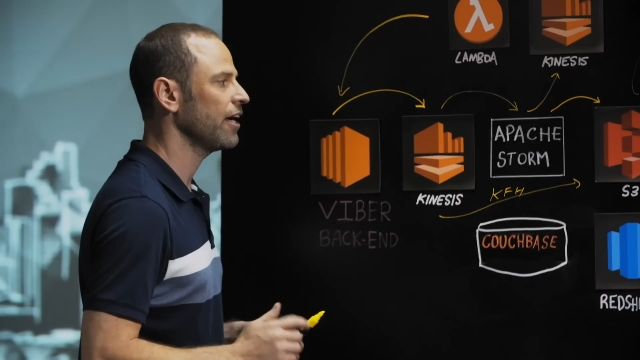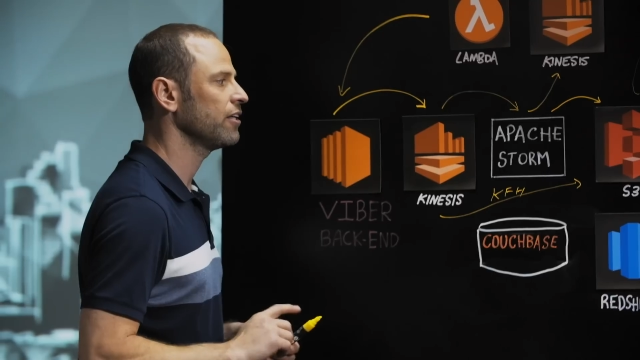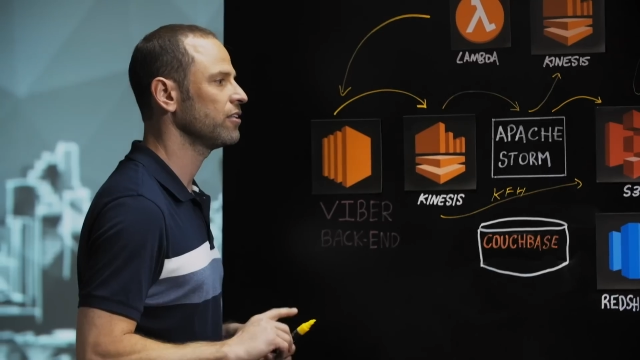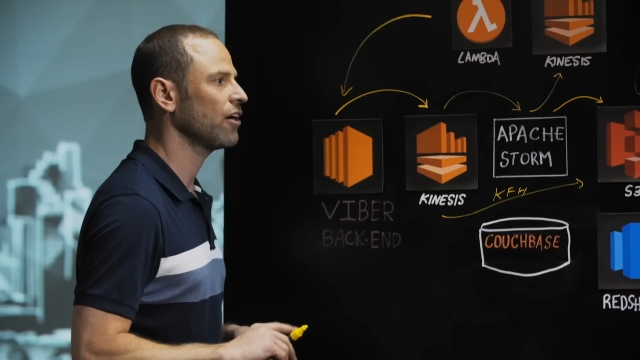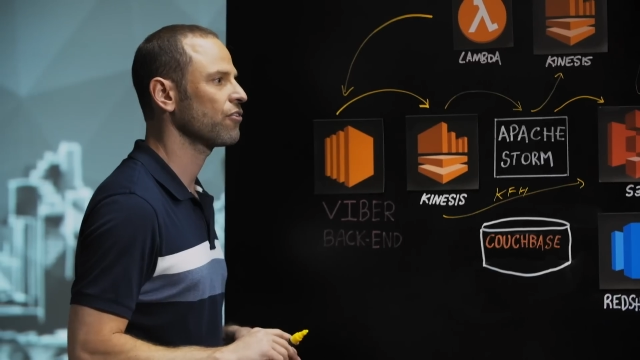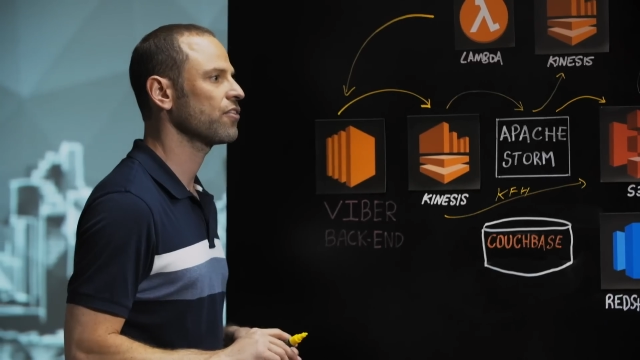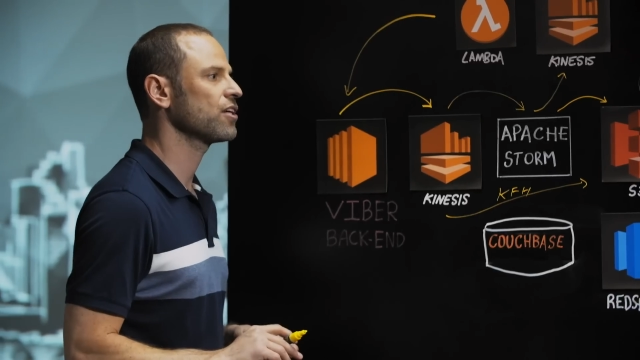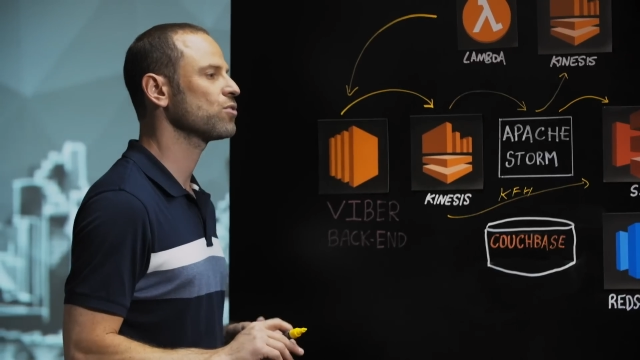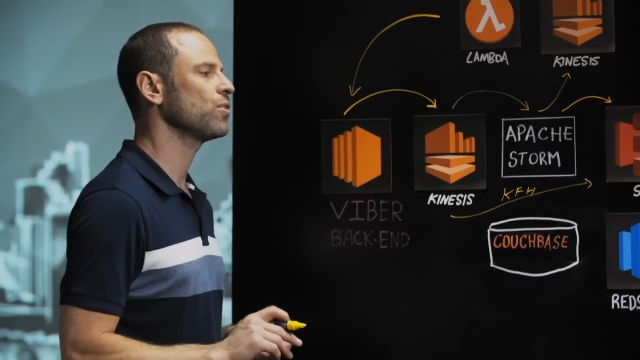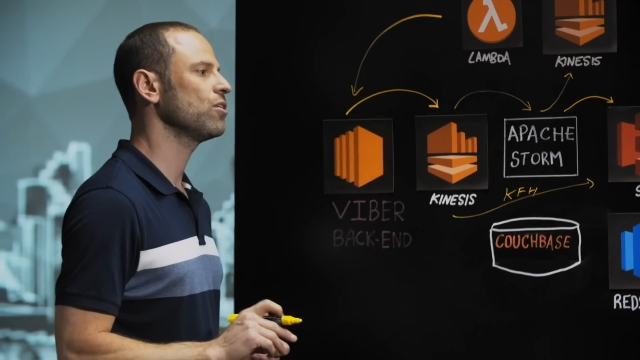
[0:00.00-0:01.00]
And other
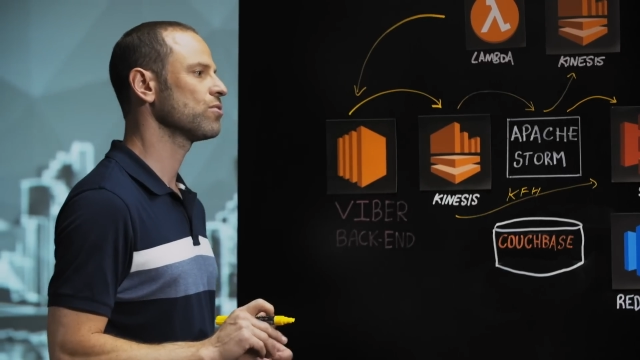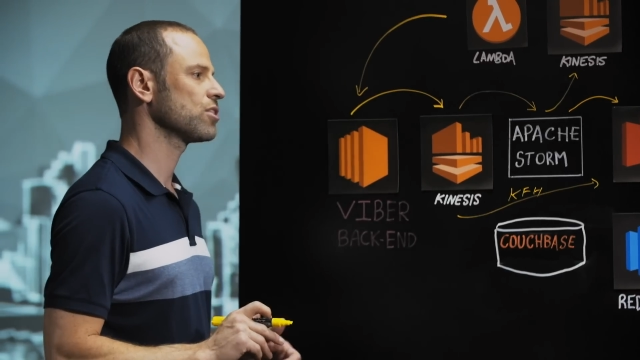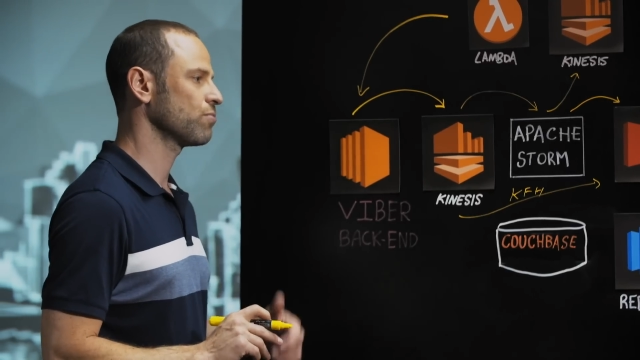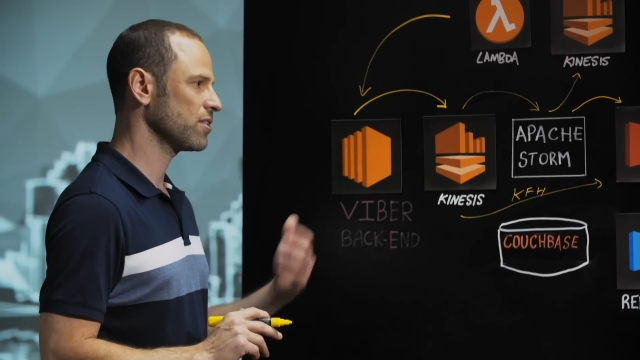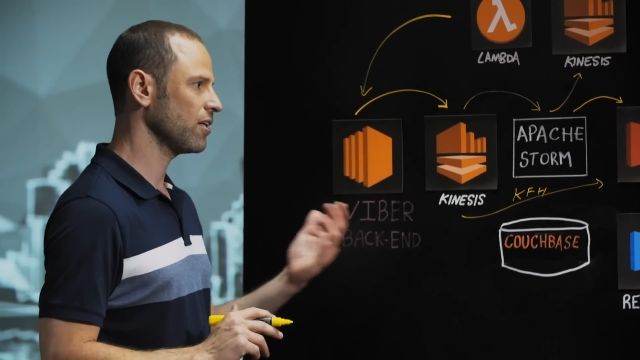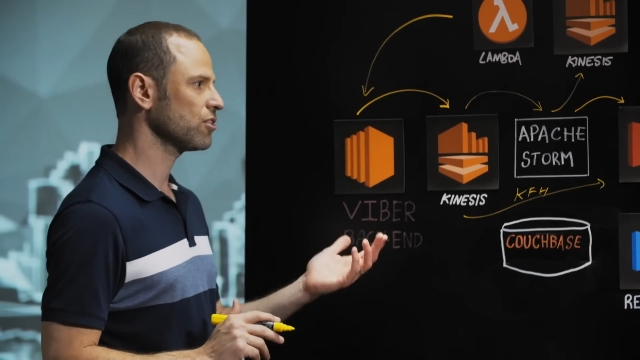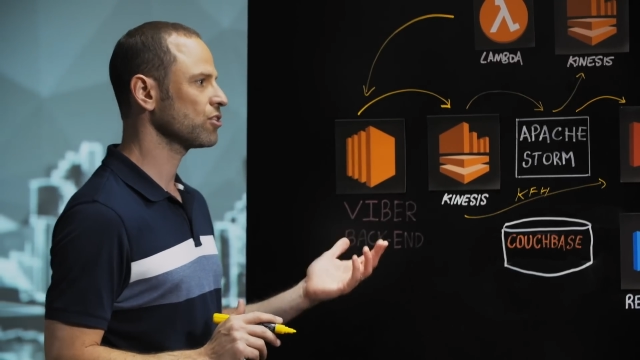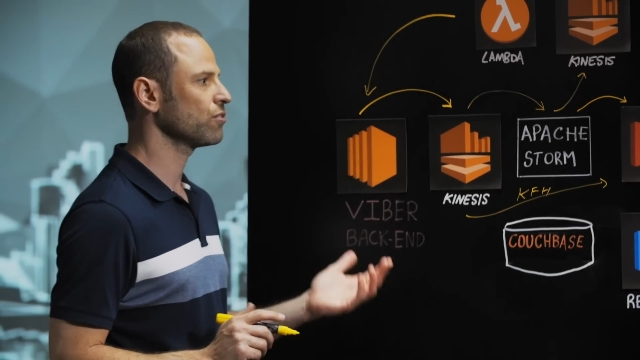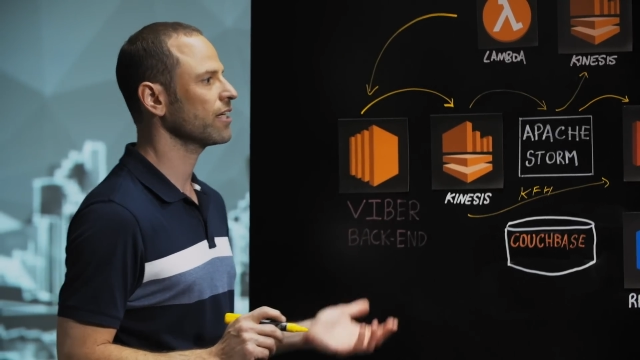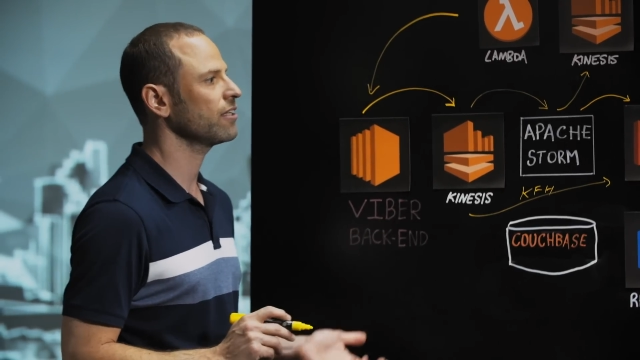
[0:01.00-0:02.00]
things, we use the
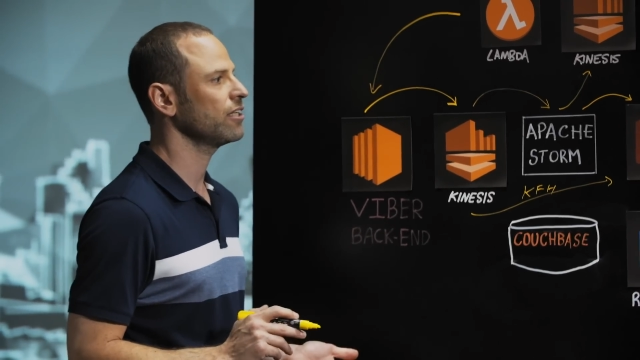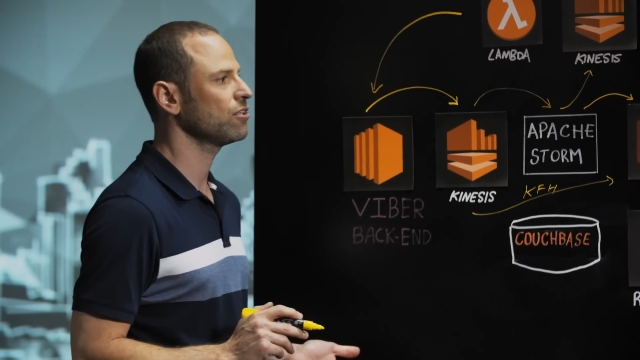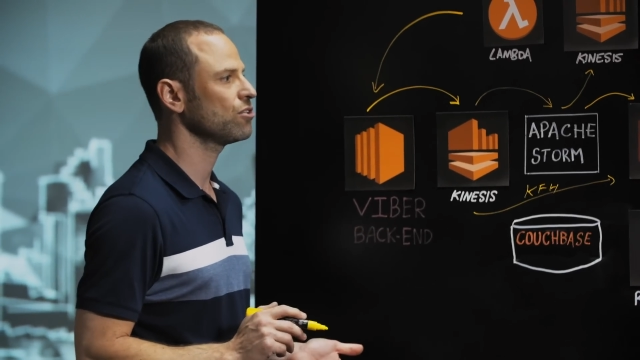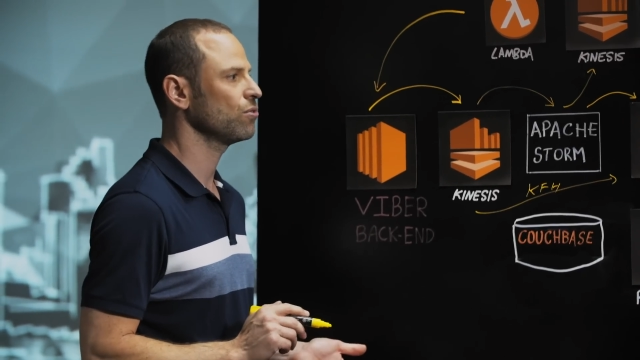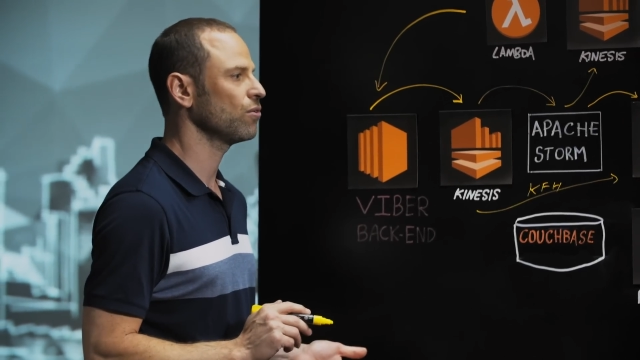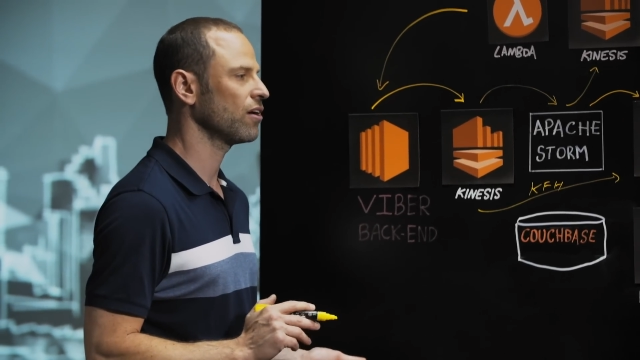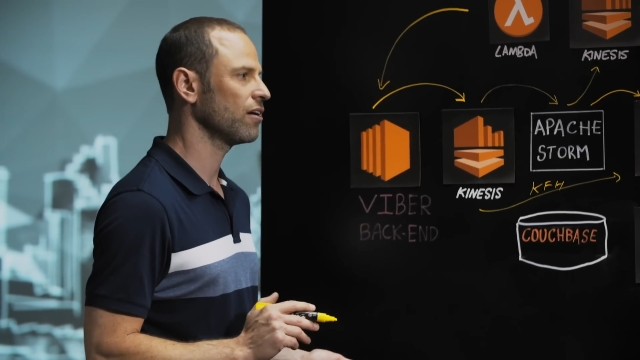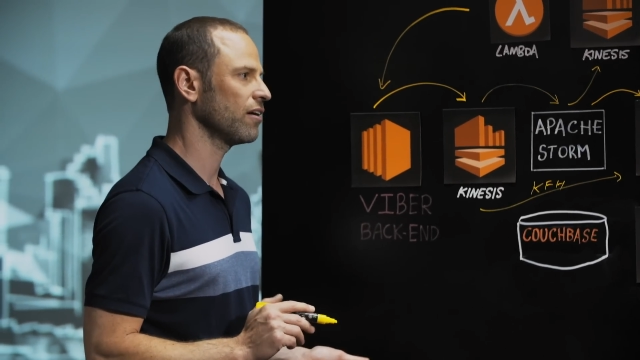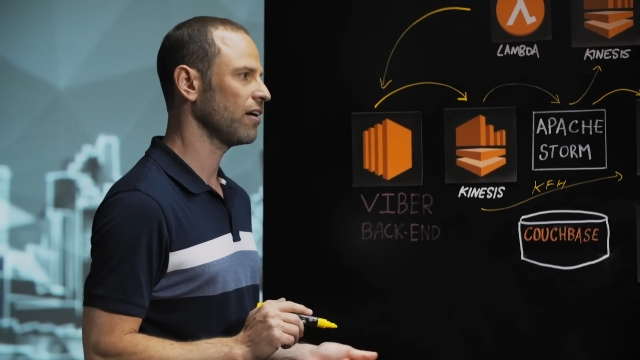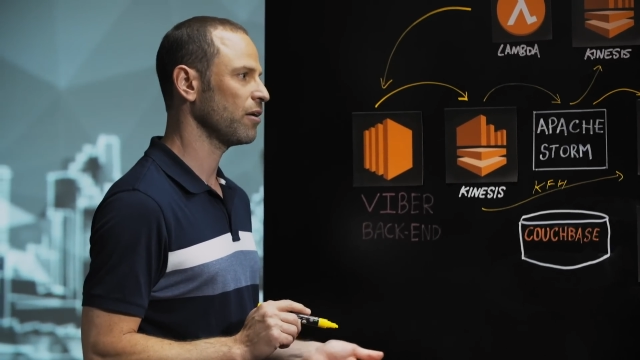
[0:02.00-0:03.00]
results directly into
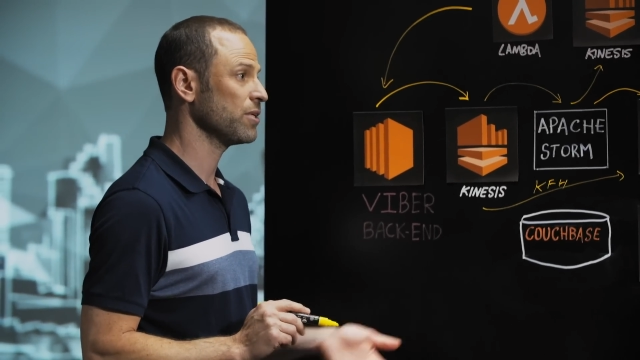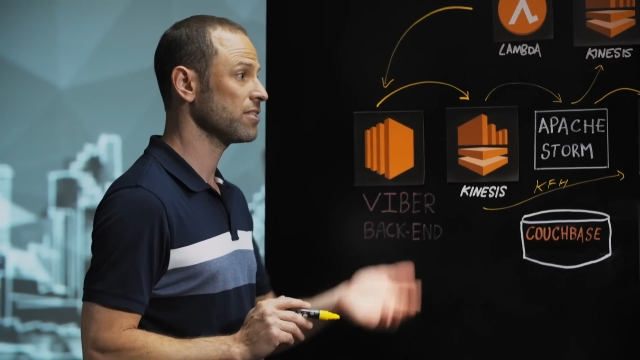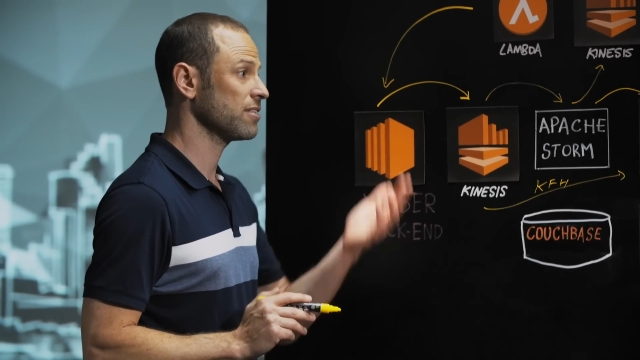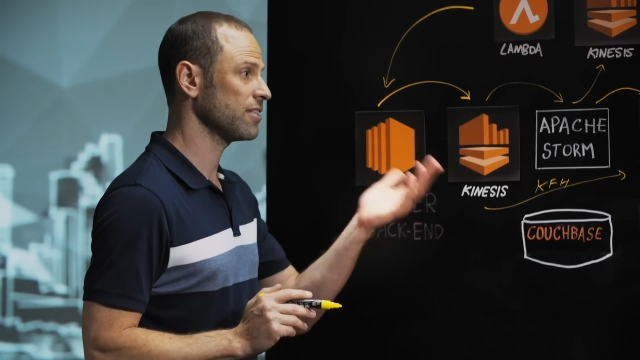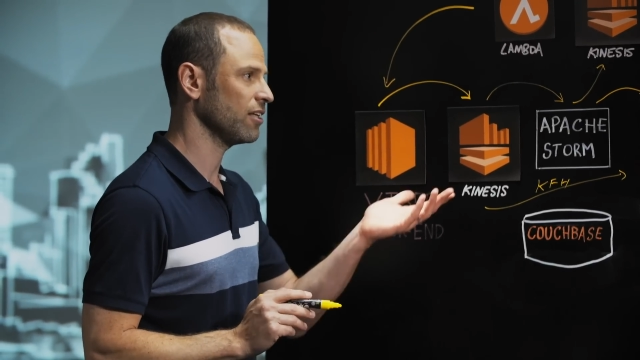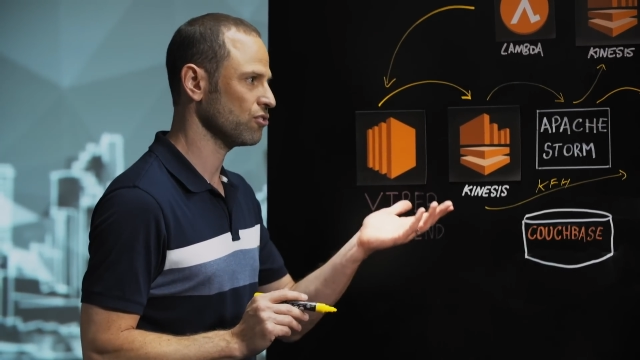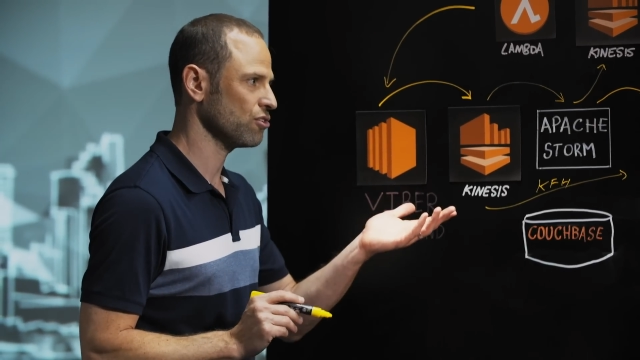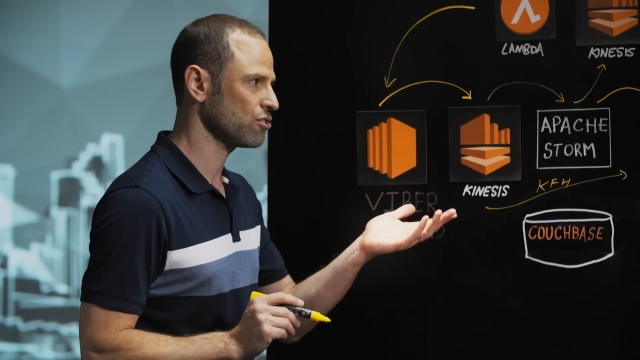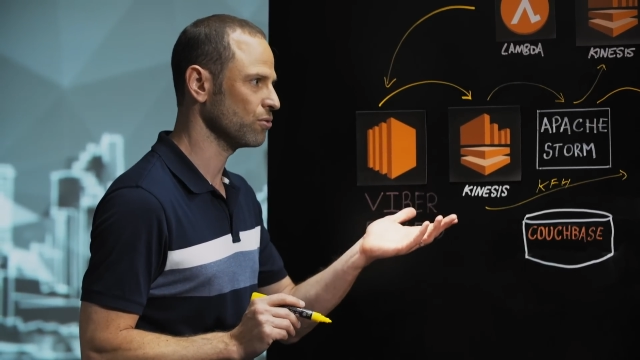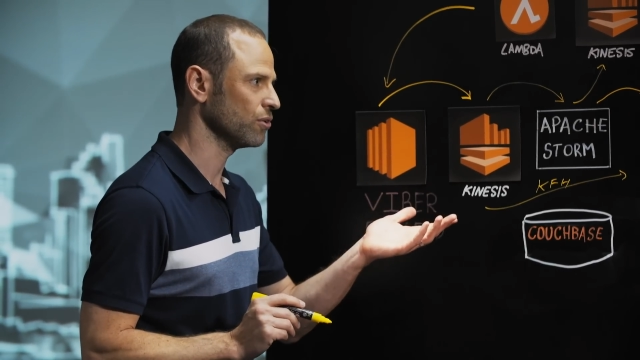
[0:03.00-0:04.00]
our uh, business
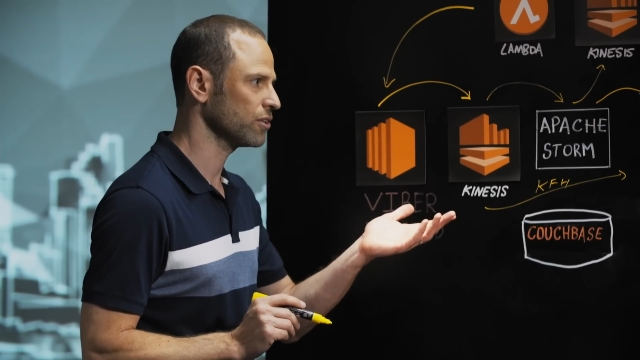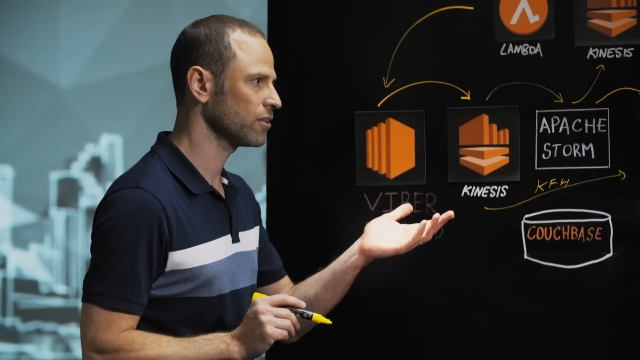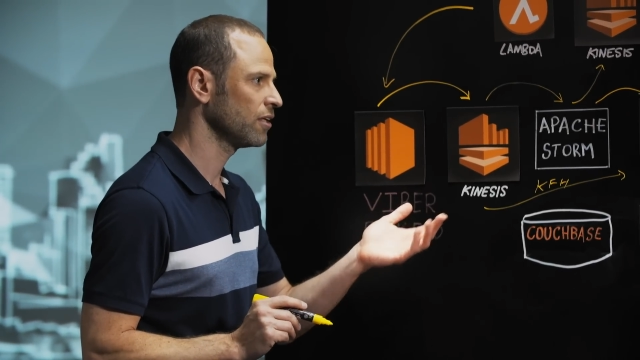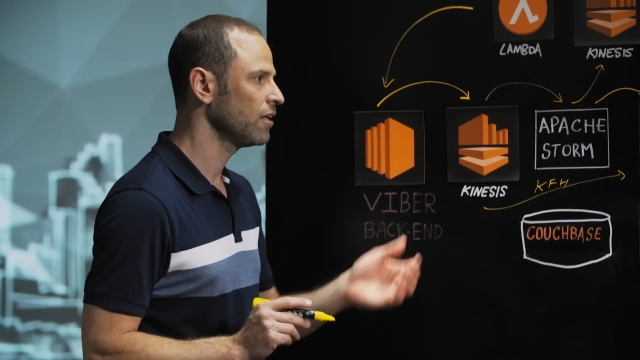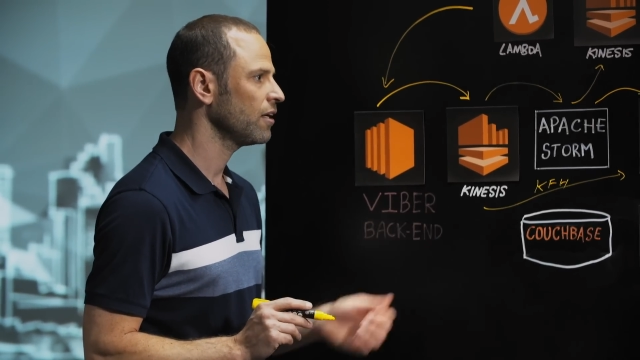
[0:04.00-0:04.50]
intelligence tools,